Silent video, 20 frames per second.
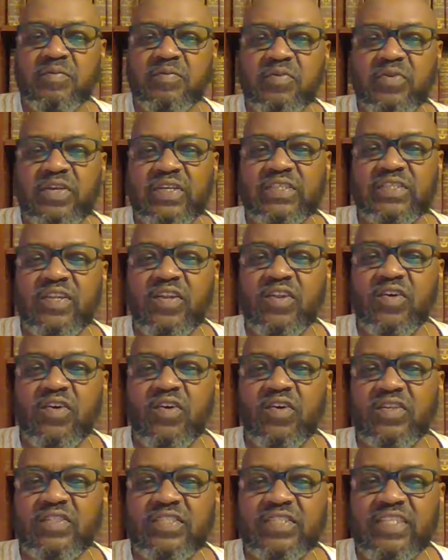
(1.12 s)
Praise the
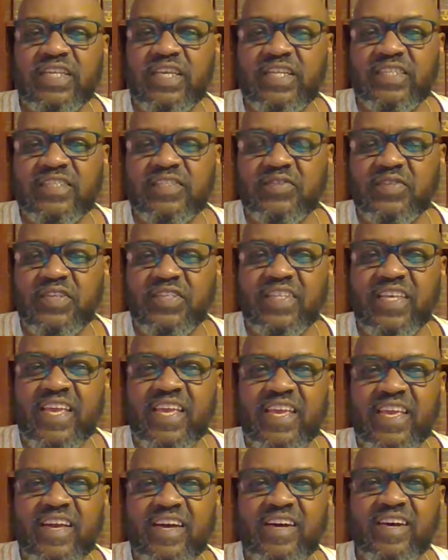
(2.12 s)
Lord, saints. We
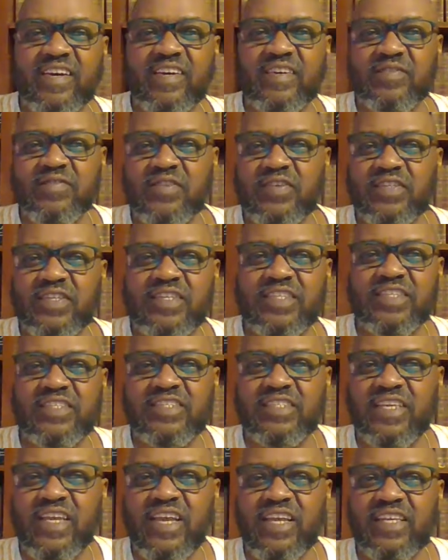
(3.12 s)
thank God for another
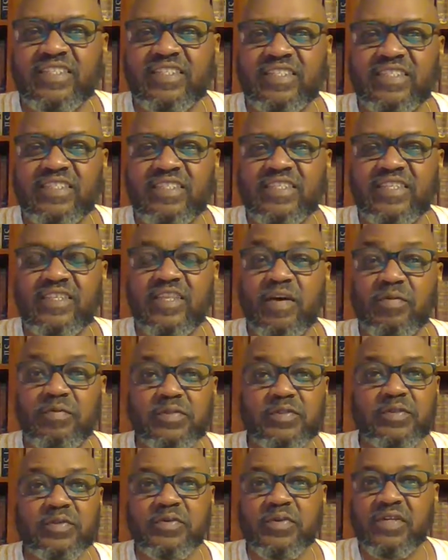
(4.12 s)
chance, another
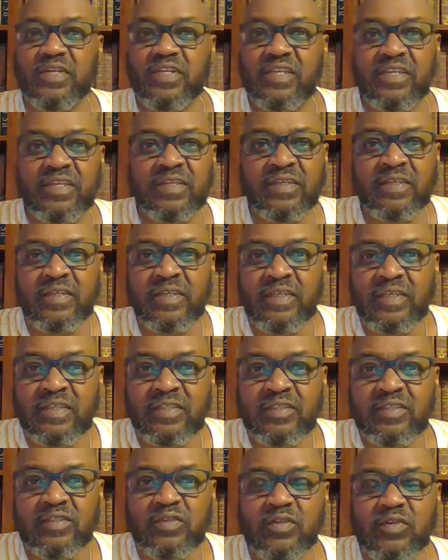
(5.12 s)
opportunity
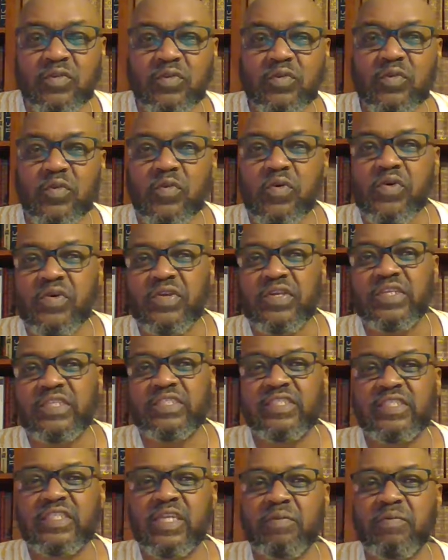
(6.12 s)
to do the work he
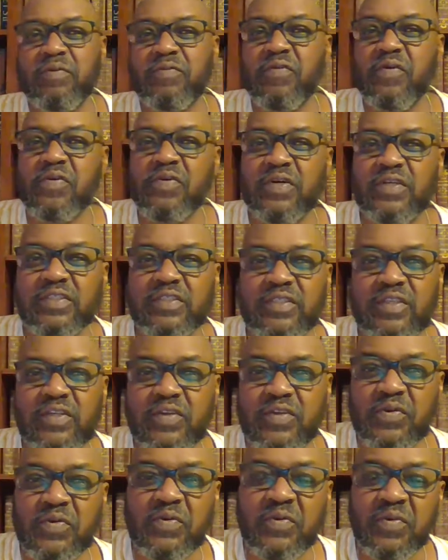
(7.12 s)
has set before us to
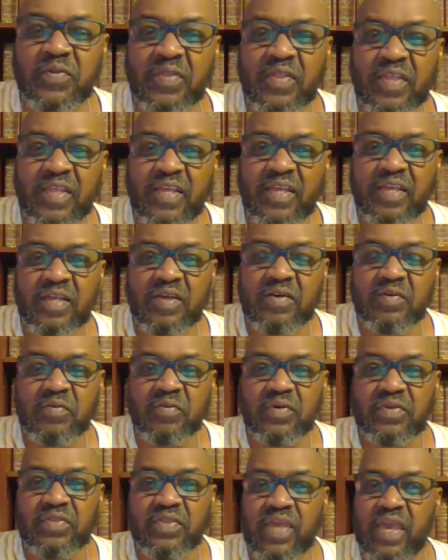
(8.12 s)
do.
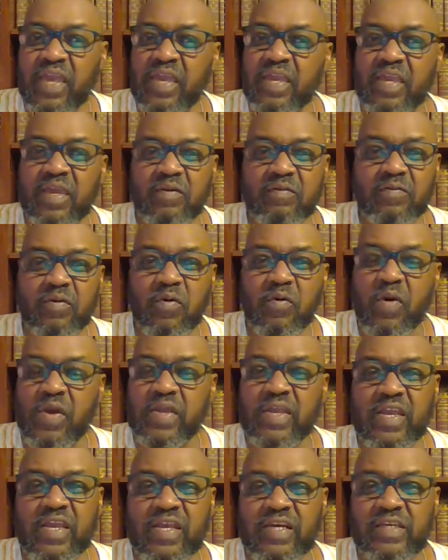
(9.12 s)
We thank him for
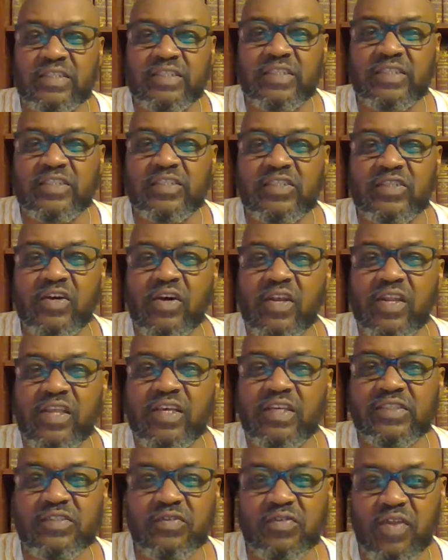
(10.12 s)
waking us and starting
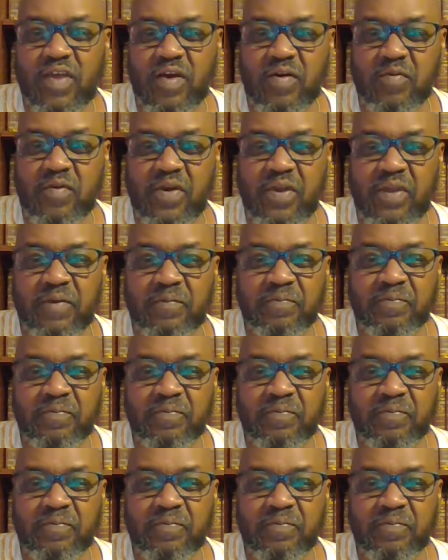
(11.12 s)
us on our way.